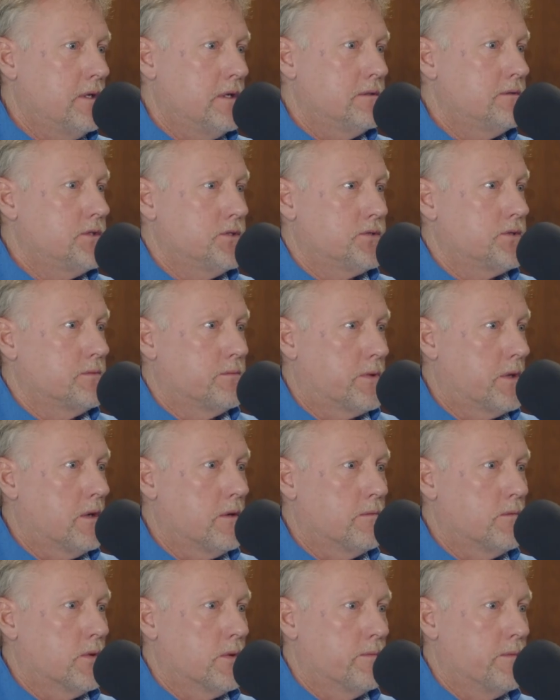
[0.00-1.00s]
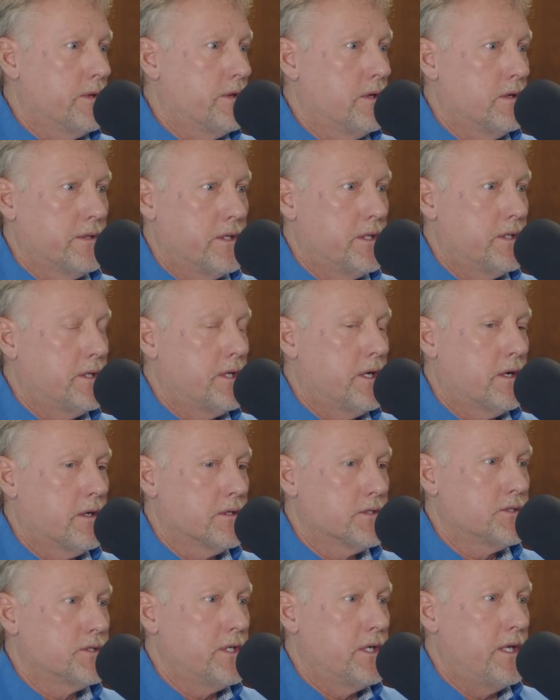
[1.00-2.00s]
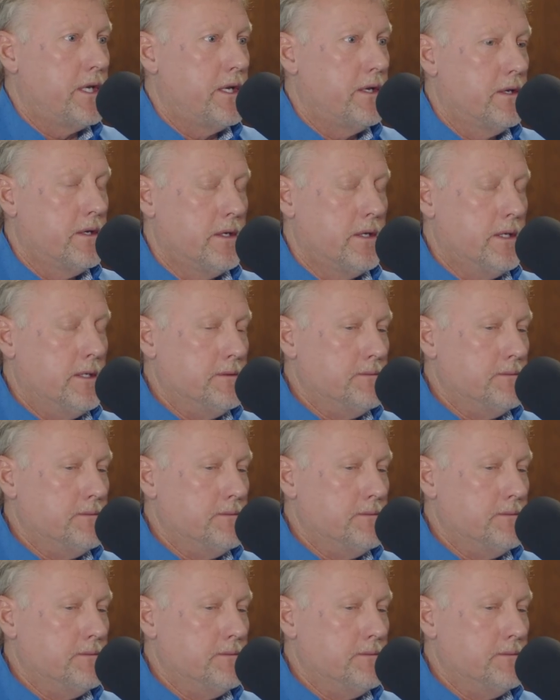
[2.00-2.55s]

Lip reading: not just the Broadmoor, but the entire city.